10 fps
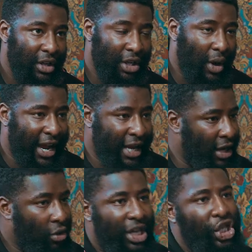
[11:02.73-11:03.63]
So I can
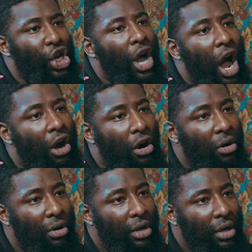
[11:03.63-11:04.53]
then look in
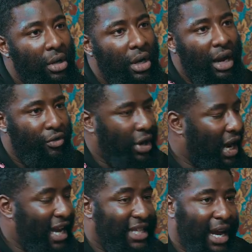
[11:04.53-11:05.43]
Chicago and
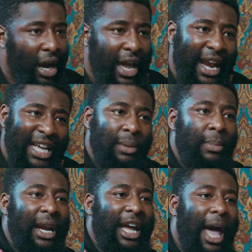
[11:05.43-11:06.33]
realize that, okay, that's a
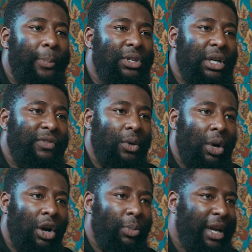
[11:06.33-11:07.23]
murder capital of the
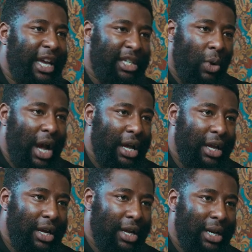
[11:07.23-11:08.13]
world, but guess what?
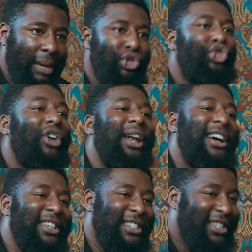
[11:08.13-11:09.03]
Them
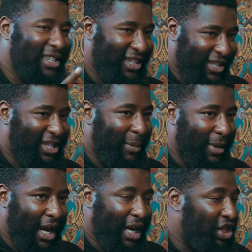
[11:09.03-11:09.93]
drillers, yeah.
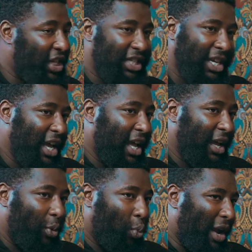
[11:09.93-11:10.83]
terminologies,
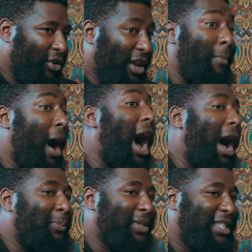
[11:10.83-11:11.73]
where them
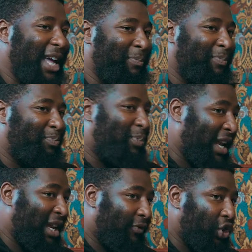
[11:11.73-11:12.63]
ups, them
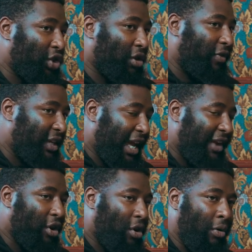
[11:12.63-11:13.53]
individuals over
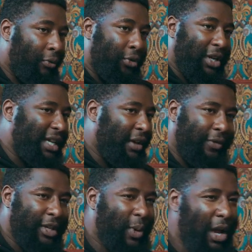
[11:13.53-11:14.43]
there are going through the same
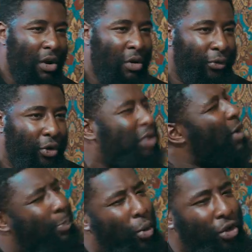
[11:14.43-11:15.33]
things we're going through because
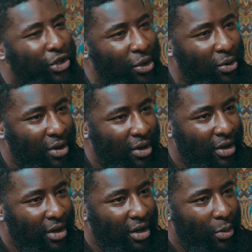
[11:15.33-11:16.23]
we're poor too,
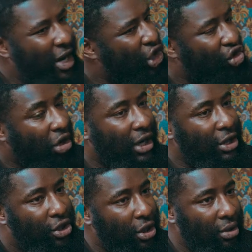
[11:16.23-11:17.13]
mm. we're
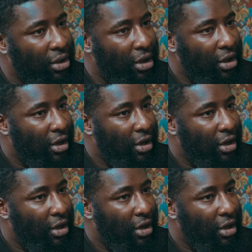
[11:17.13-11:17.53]
struggling too.